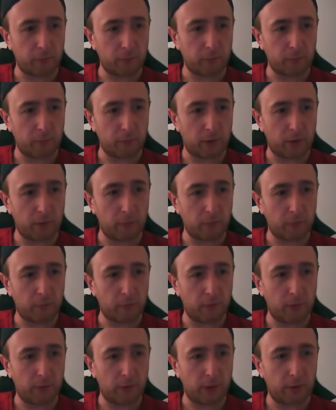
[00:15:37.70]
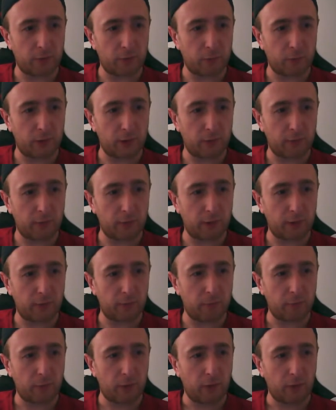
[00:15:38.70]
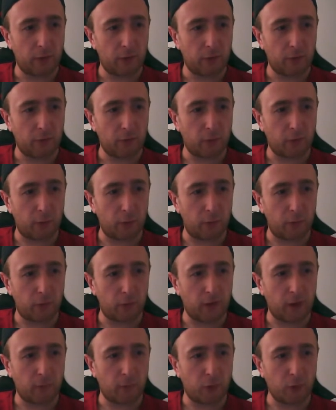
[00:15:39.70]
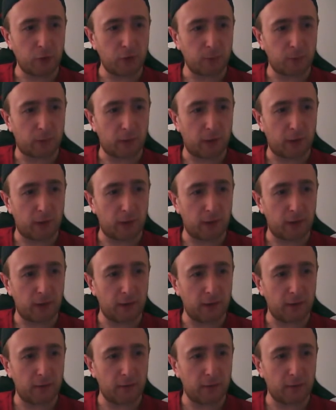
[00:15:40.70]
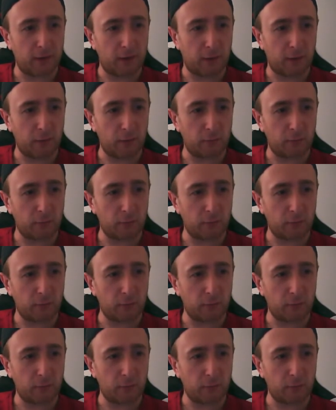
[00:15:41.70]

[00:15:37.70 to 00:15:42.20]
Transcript: where if we slow it down, you'll really see it. So that motion blur, you know,